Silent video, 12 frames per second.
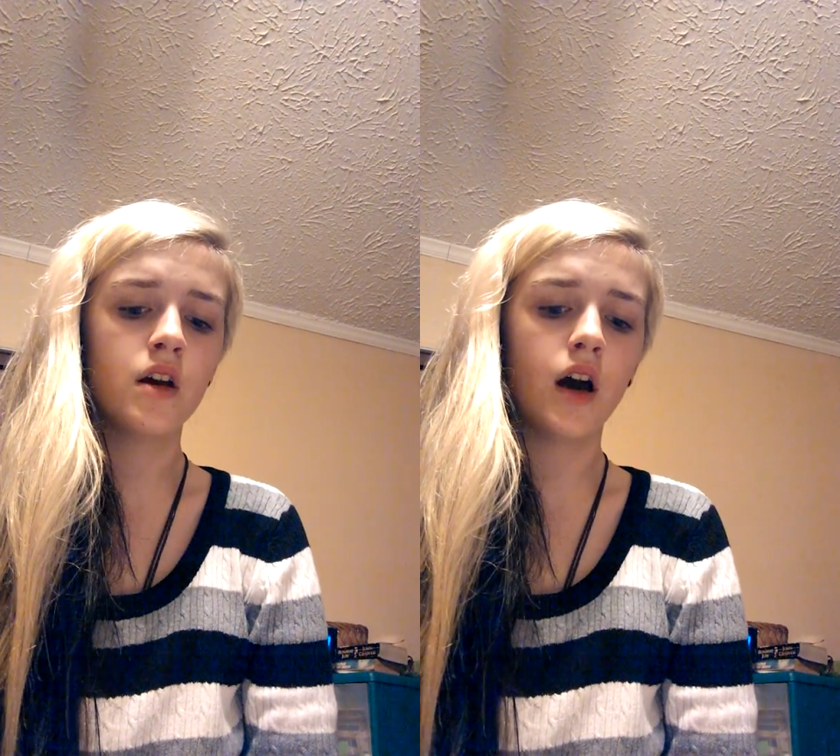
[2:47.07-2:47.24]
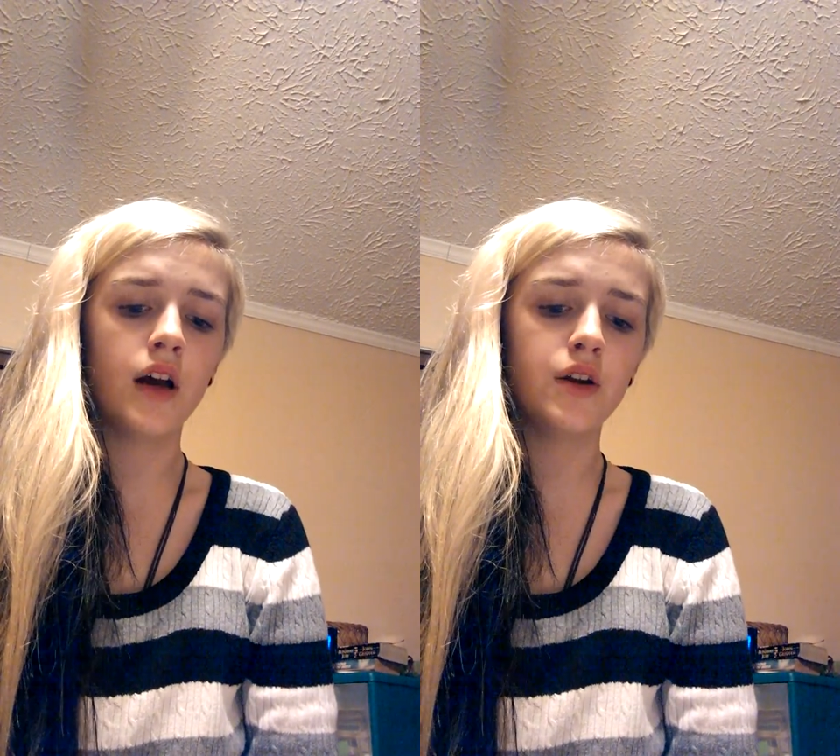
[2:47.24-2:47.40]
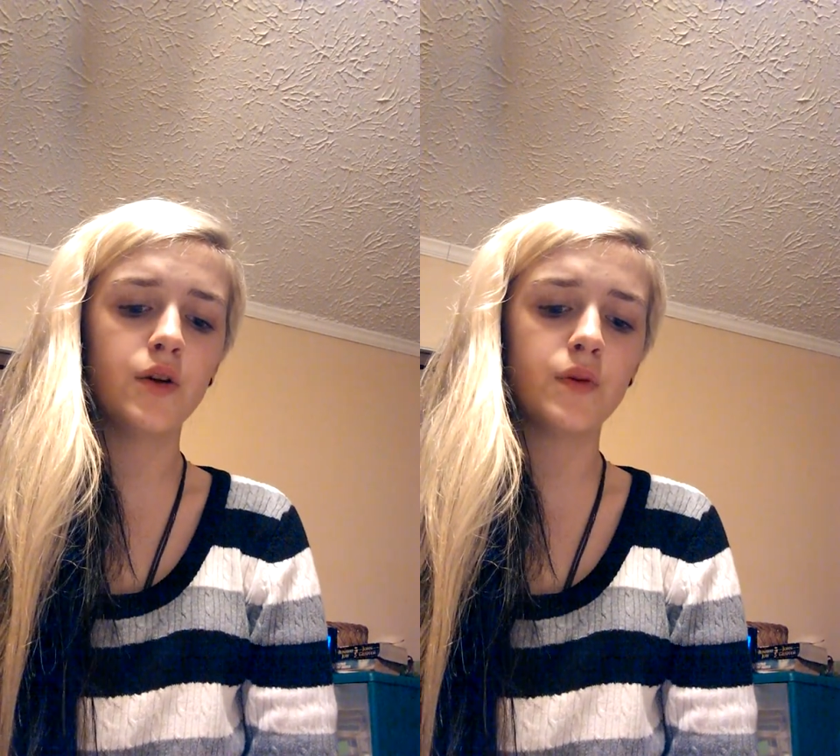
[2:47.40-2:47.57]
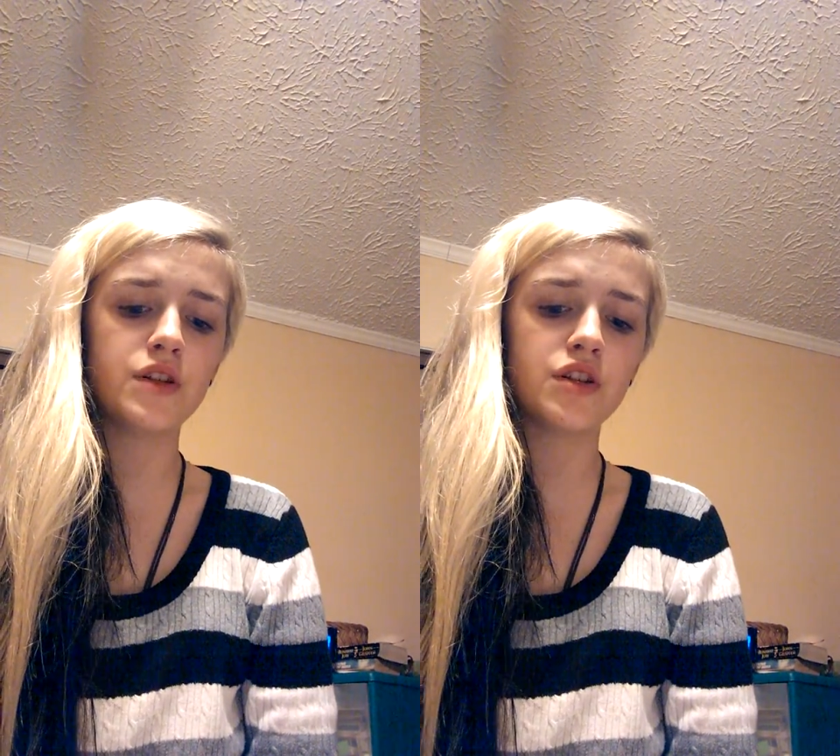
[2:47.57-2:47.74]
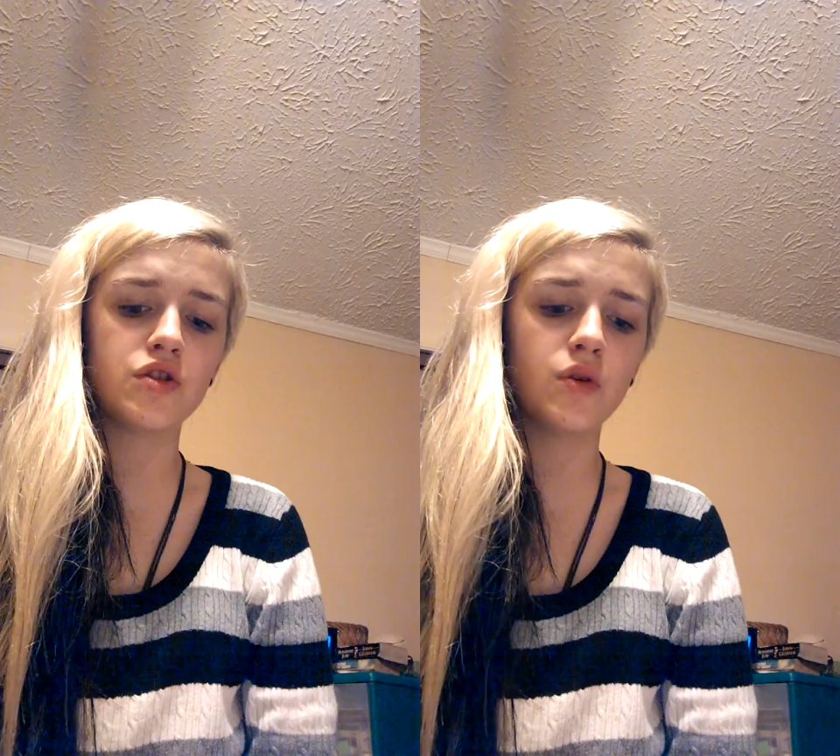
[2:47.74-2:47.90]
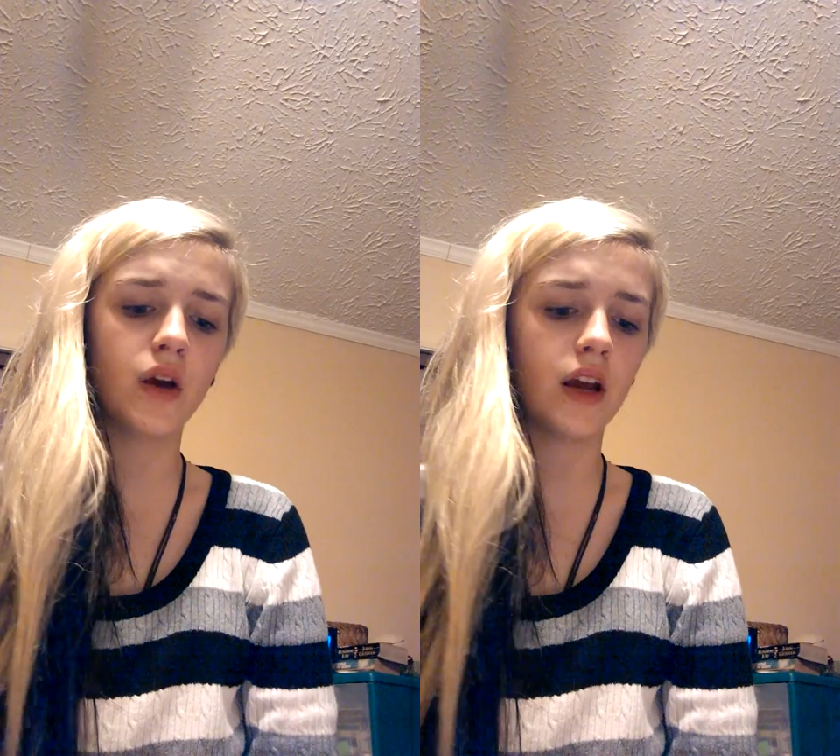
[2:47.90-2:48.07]
I knew with
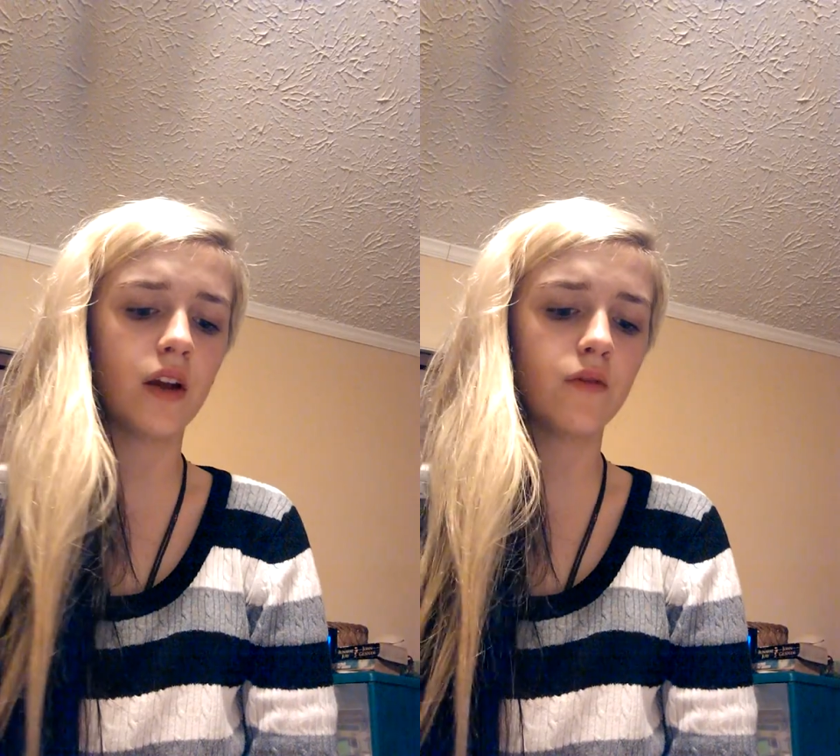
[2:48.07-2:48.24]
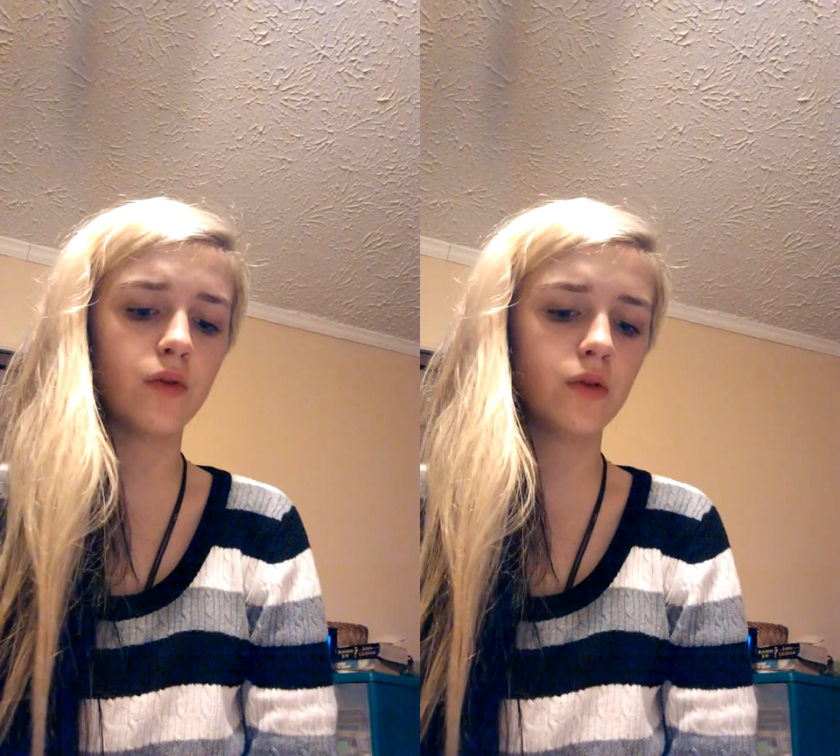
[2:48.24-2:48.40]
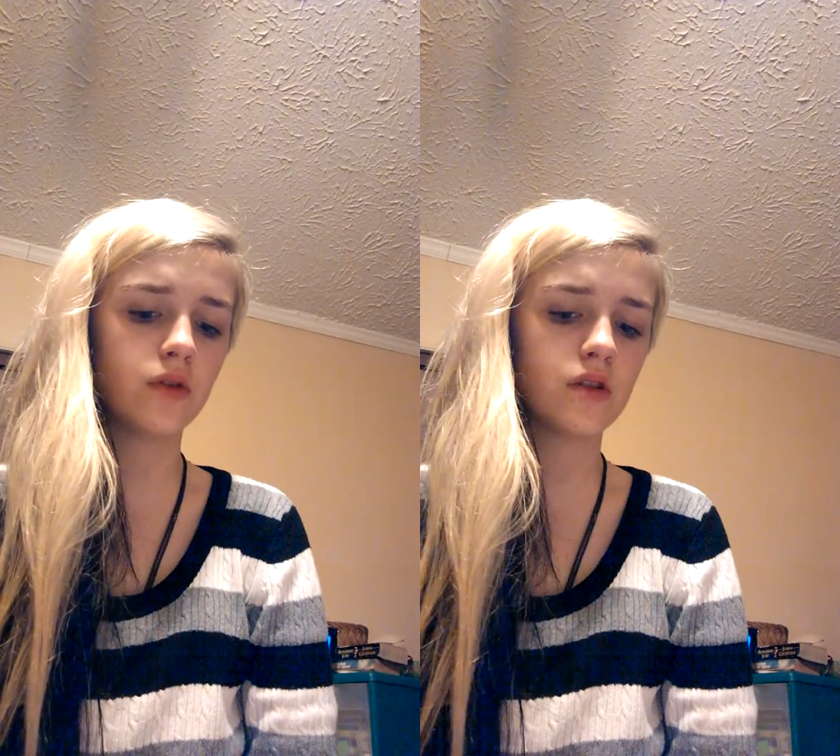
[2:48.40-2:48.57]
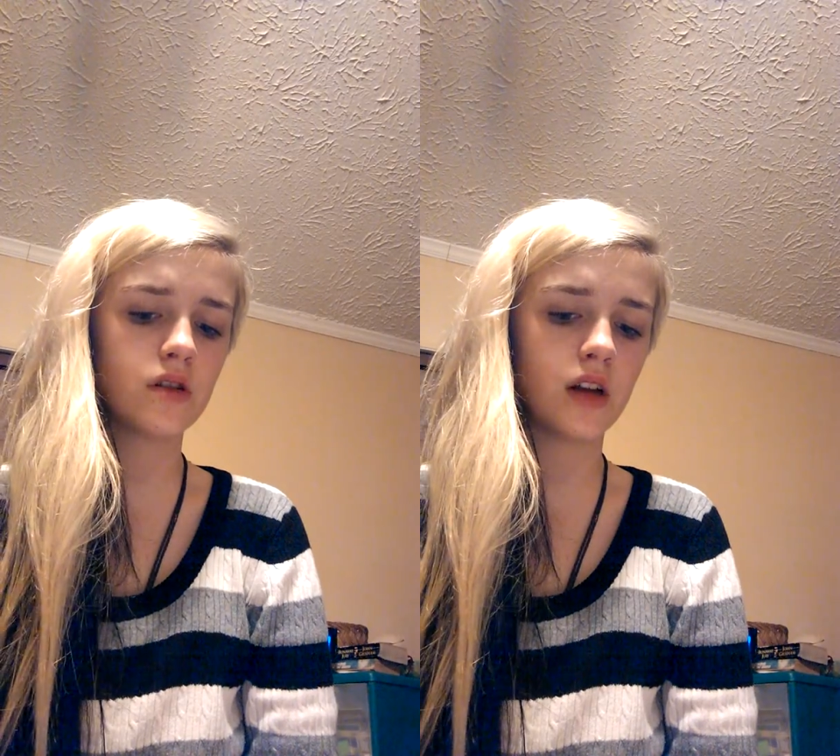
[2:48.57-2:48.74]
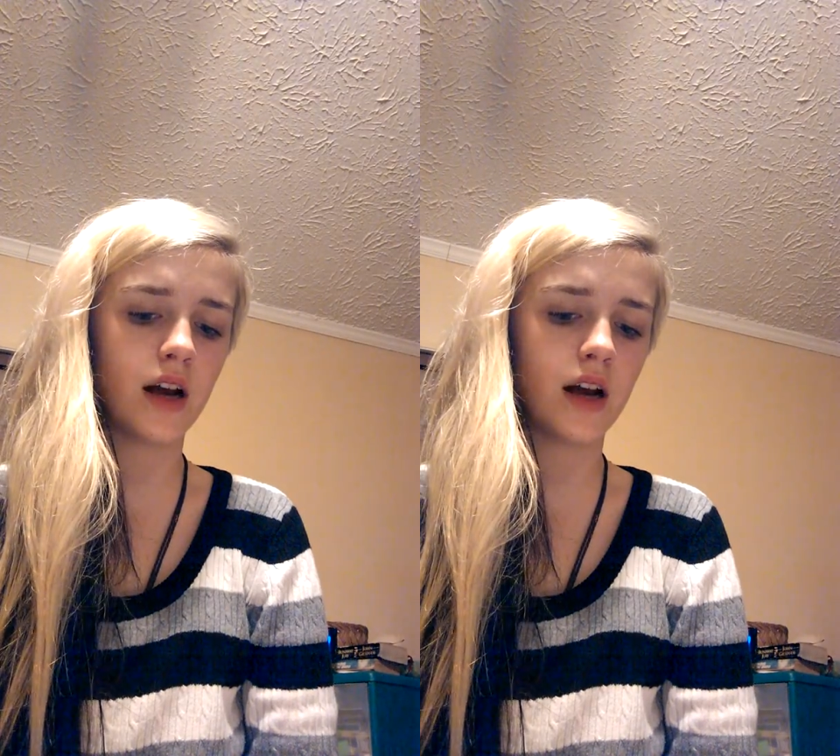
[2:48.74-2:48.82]
just 2 handfuls,